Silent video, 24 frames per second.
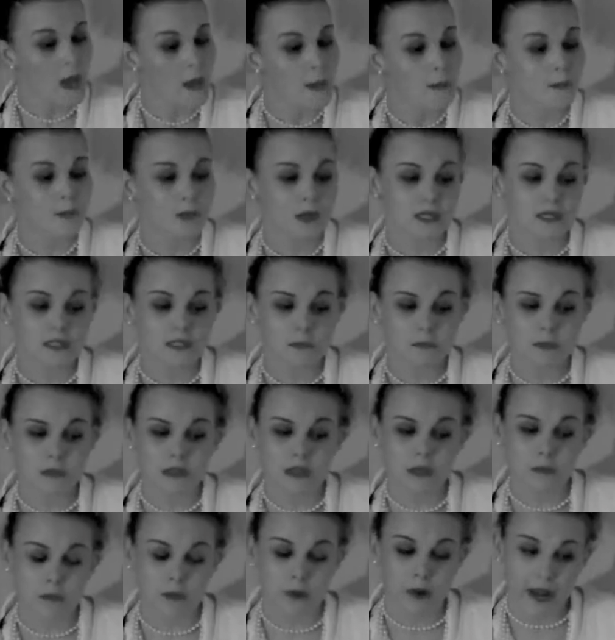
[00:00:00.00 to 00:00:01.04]
Principle
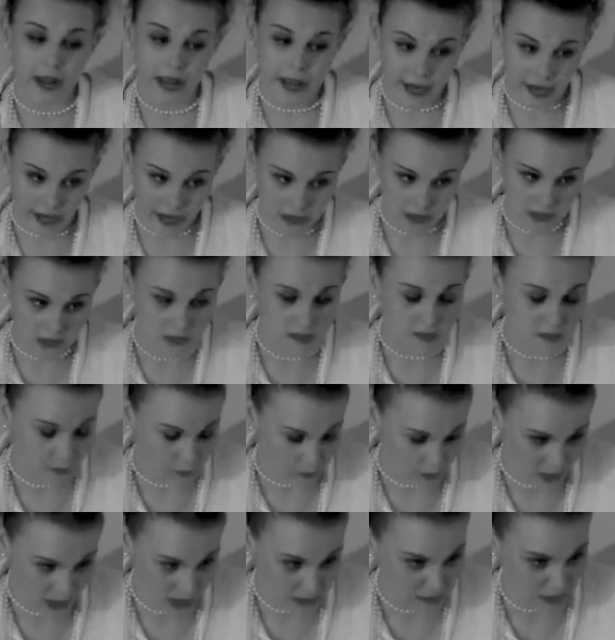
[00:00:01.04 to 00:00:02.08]
number 8 is the
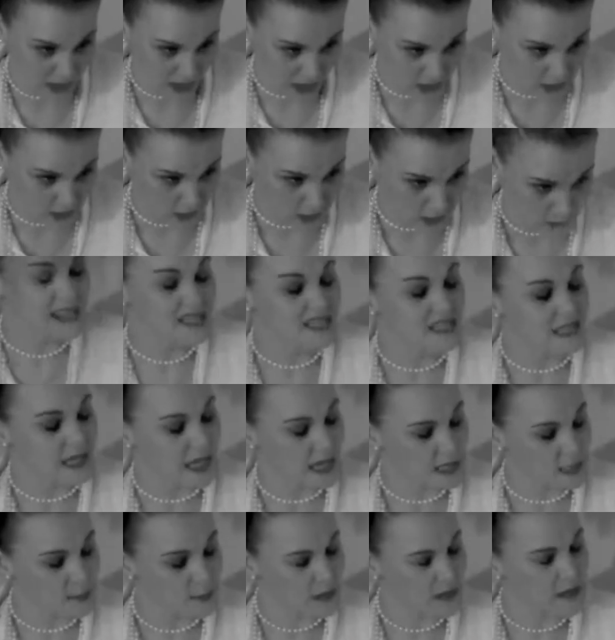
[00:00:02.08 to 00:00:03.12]
feedback loop.
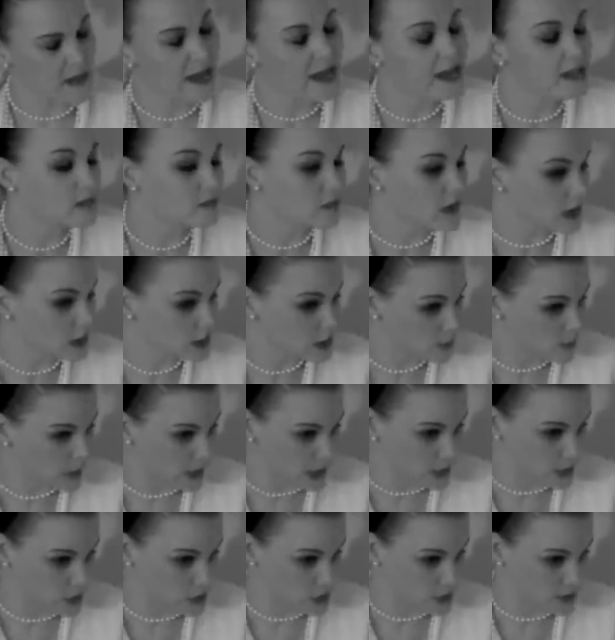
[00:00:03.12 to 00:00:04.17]
Assessment and
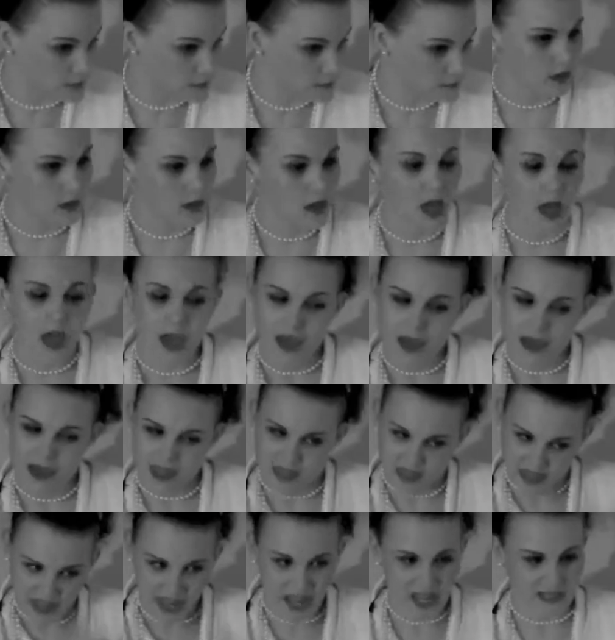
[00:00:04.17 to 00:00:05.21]
evaluation,
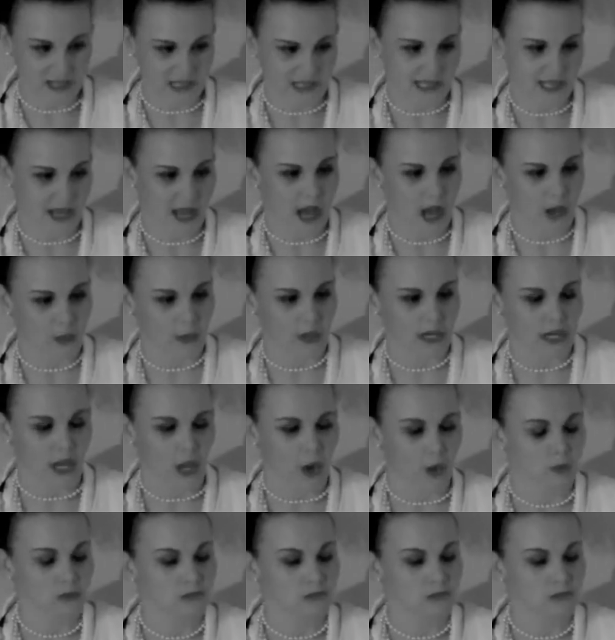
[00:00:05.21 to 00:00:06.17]
that's how we know.